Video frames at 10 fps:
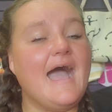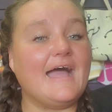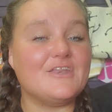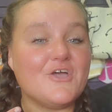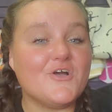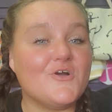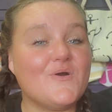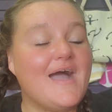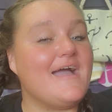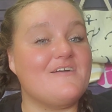I
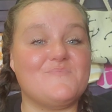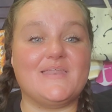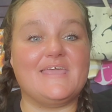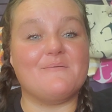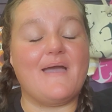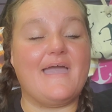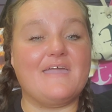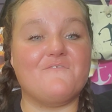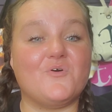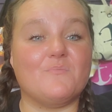know I have been M
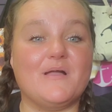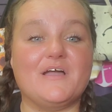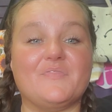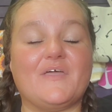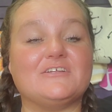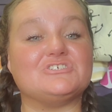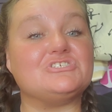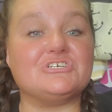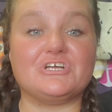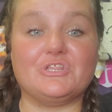I A for a month. I
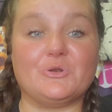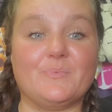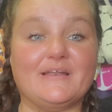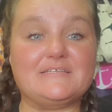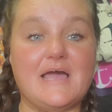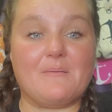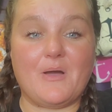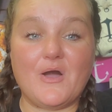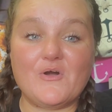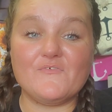just took a little bit of time
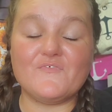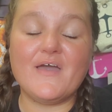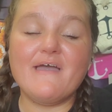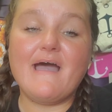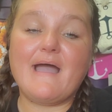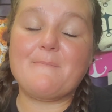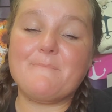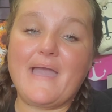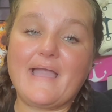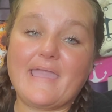off. I'm
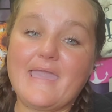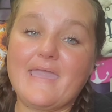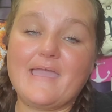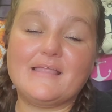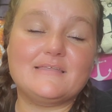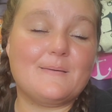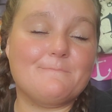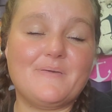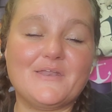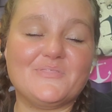back and
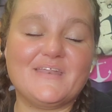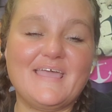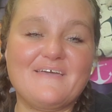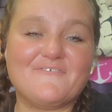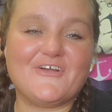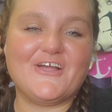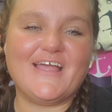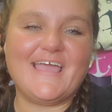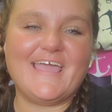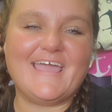better than
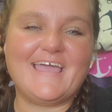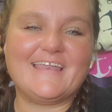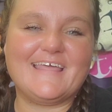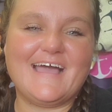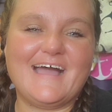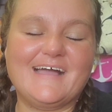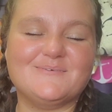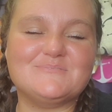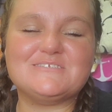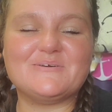ever, and
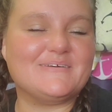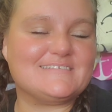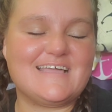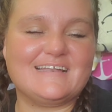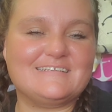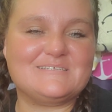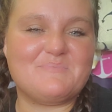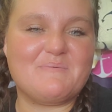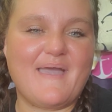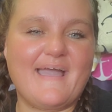I'm so excited to
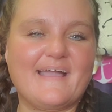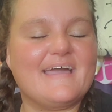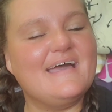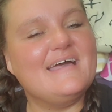be back.